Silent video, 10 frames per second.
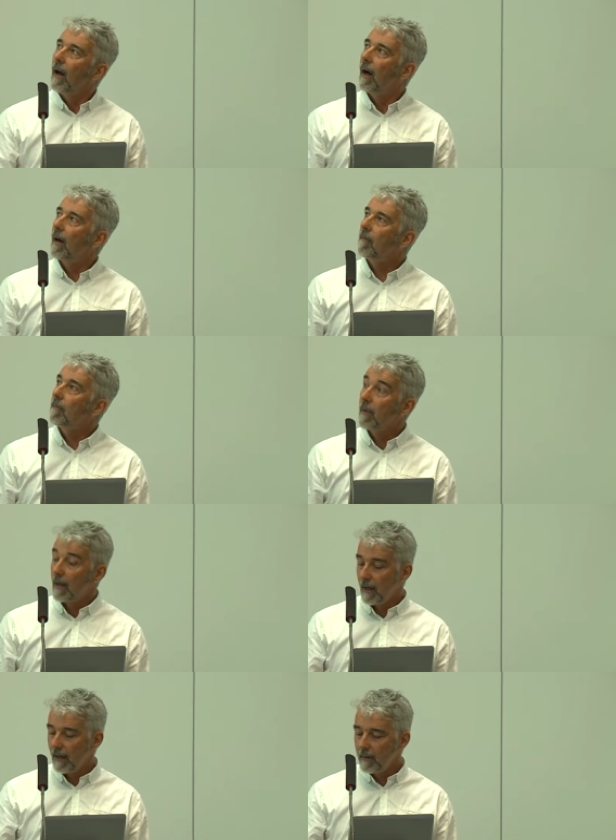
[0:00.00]
Um,
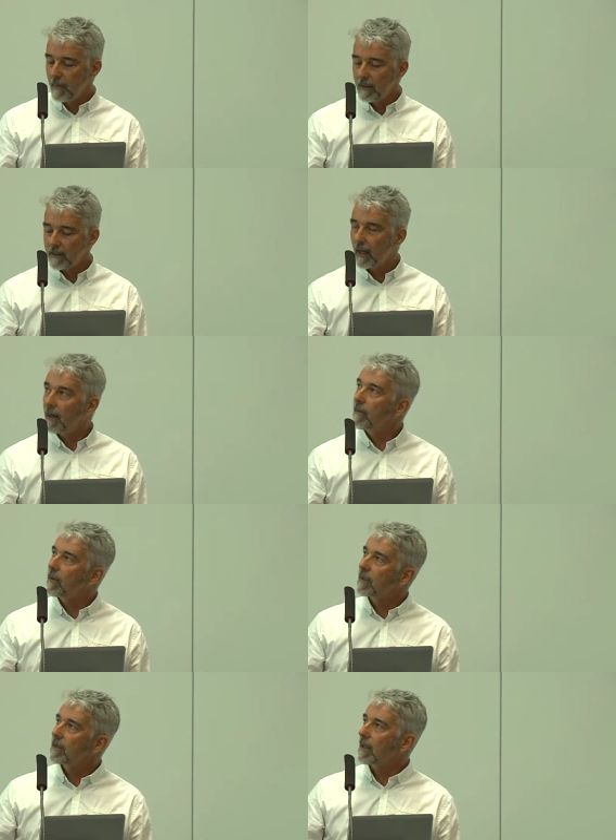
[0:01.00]
in the meantime,
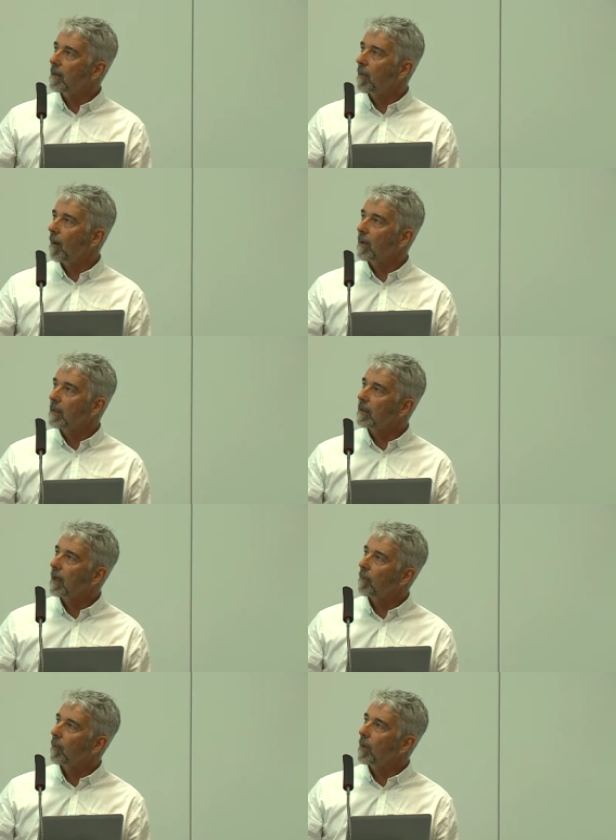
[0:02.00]
there's a study published a
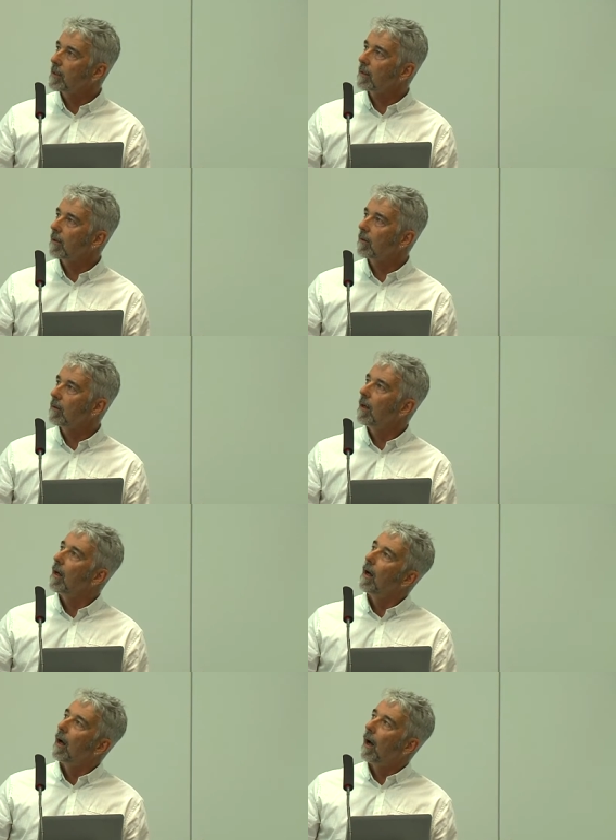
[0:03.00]
couple of weeks ago,
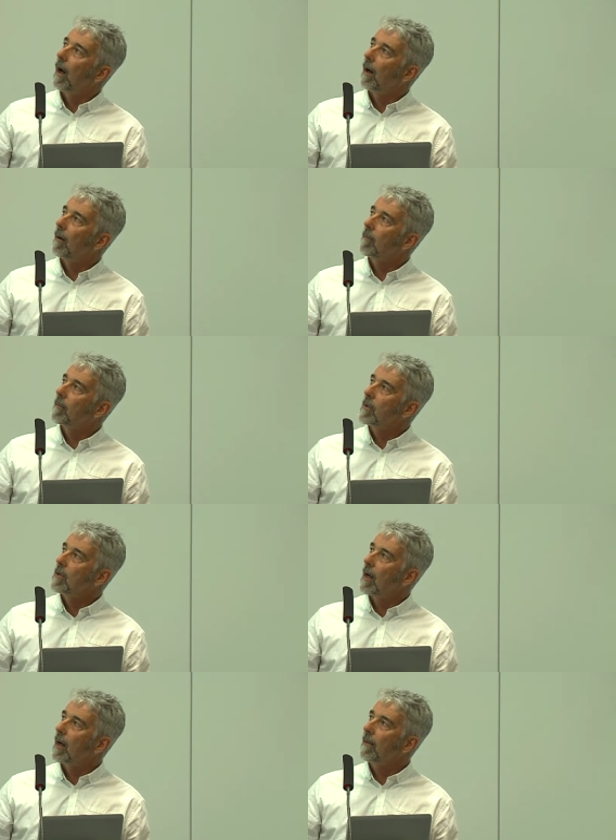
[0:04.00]
um,
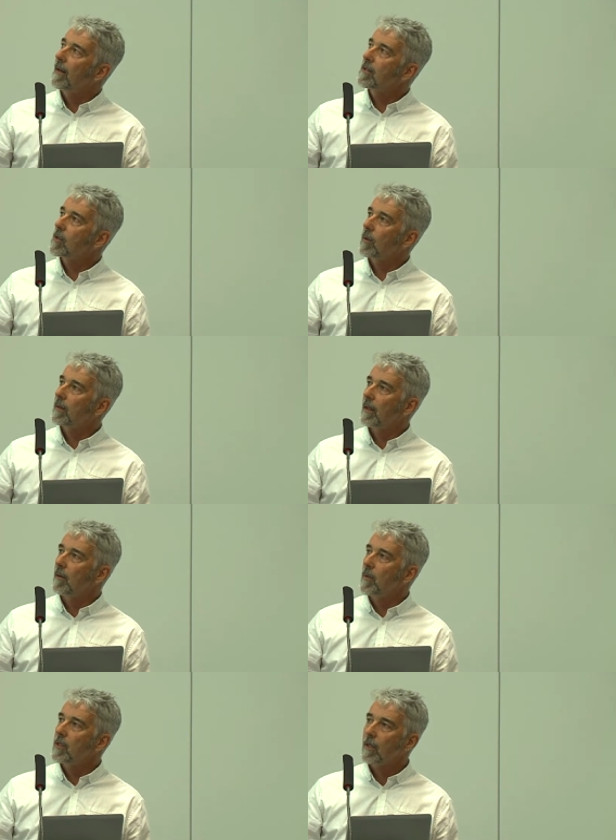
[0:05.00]
and they showed that
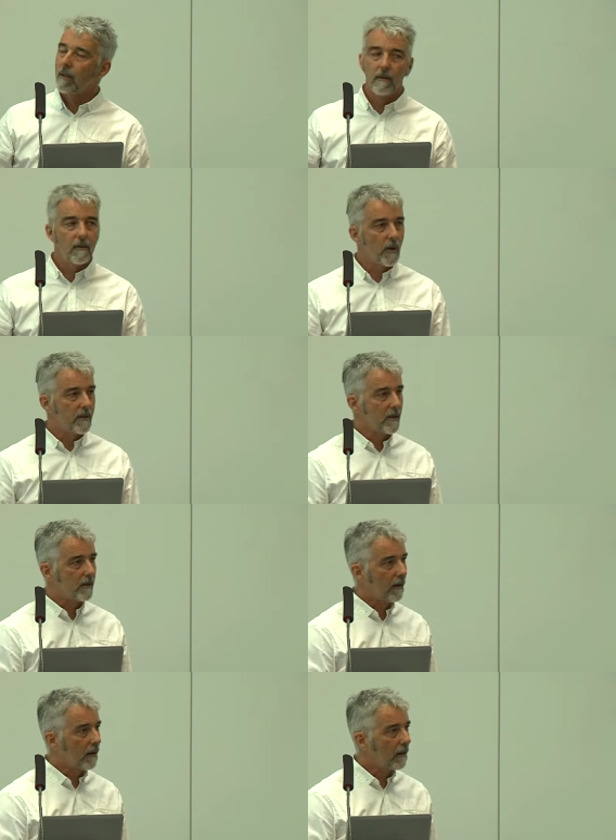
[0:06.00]
in Michigan, which has
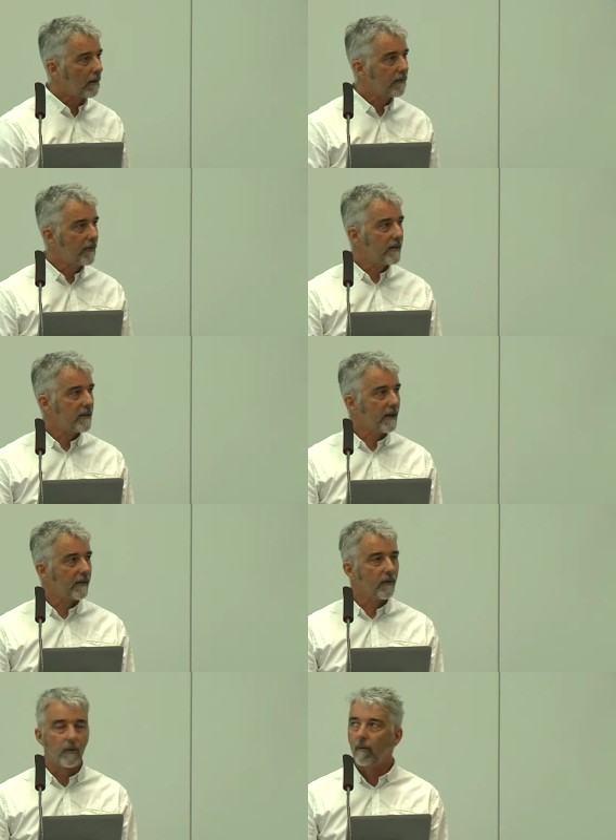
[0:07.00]
got a lot of these things
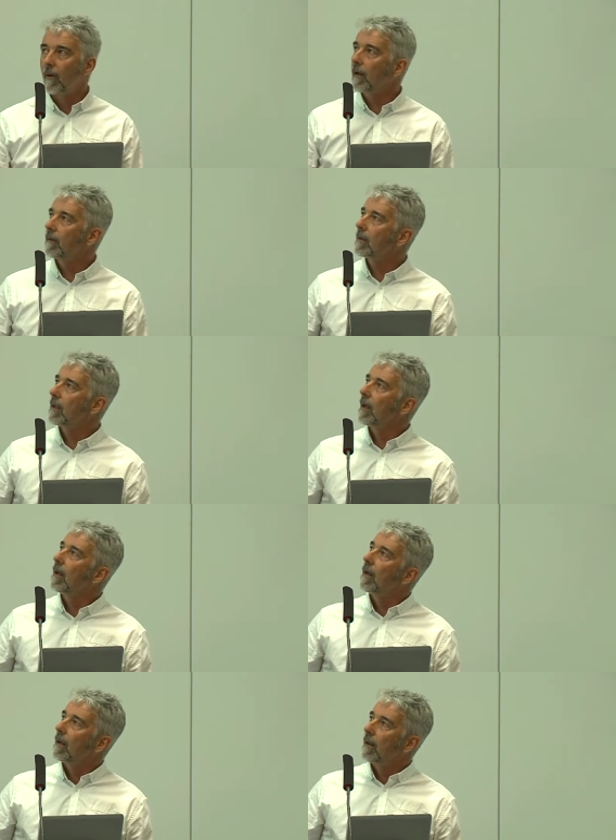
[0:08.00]
floating around,
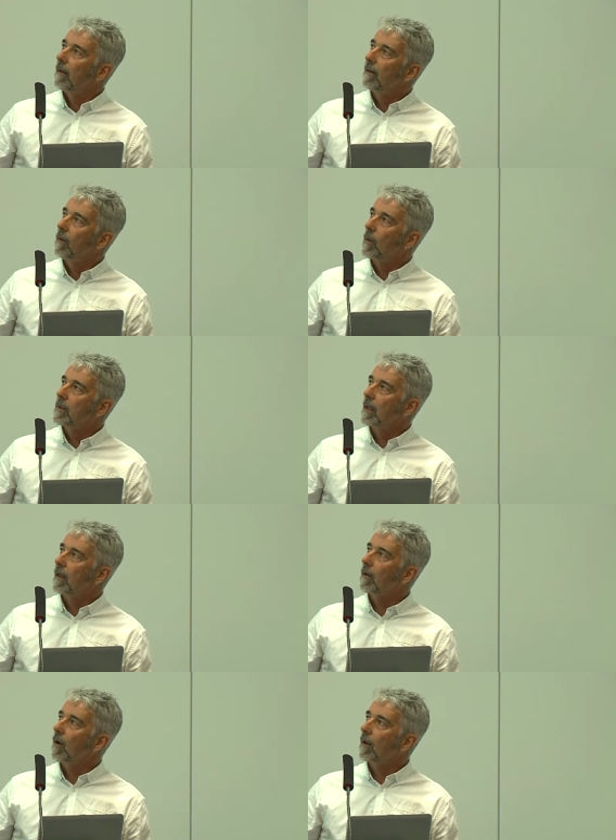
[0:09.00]
there was
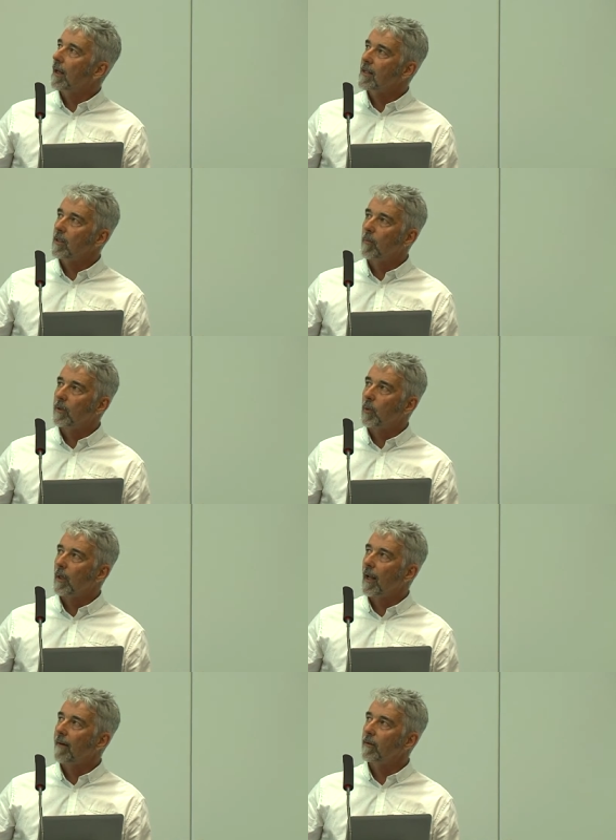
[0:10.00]
a correlation
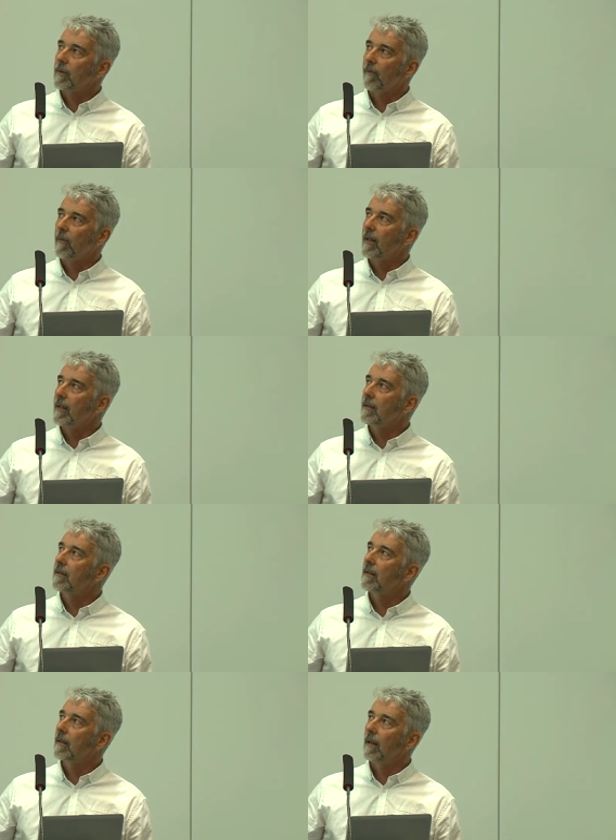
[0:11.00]
between levels of
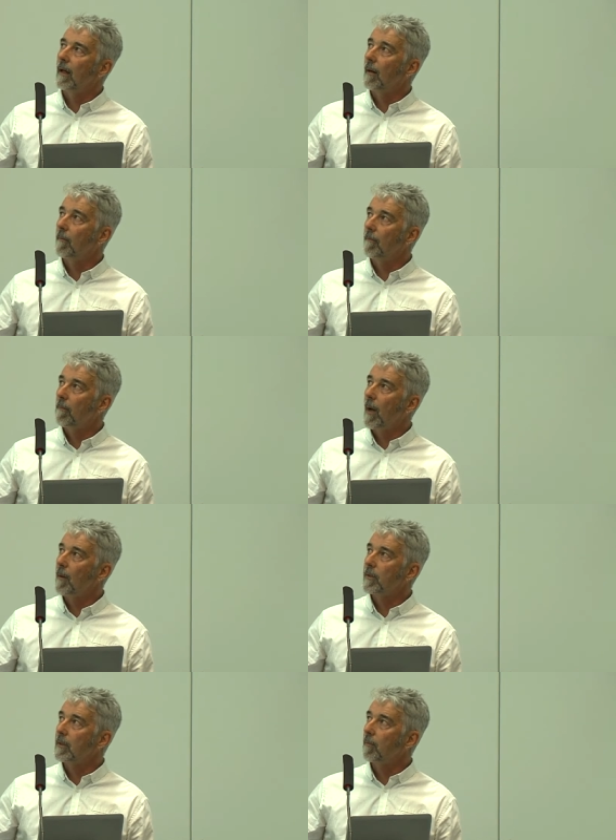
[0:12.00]
these um,
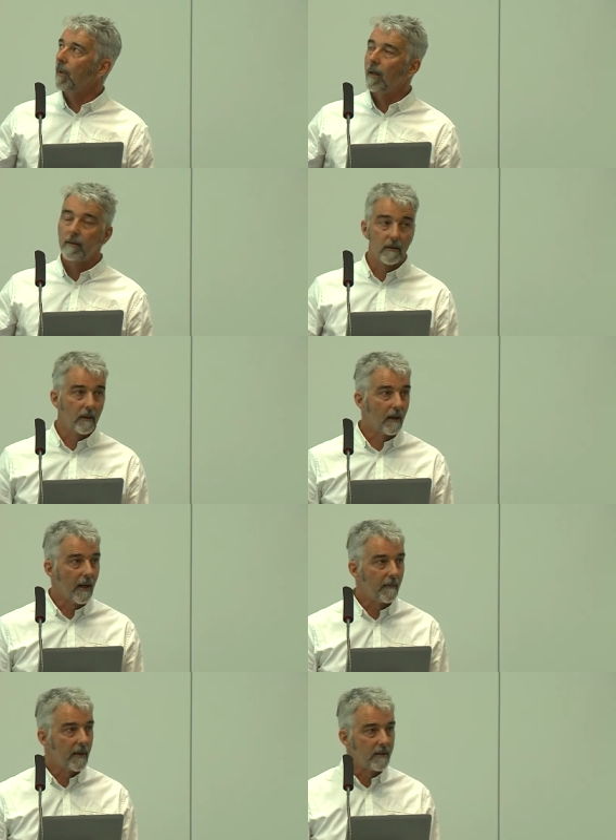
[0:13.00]
PEPs in the blood and
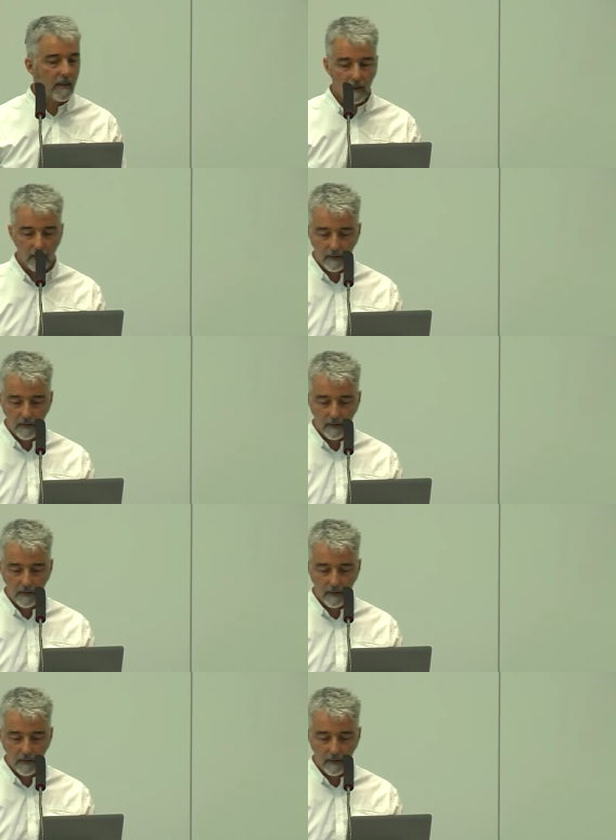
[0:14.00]
MND.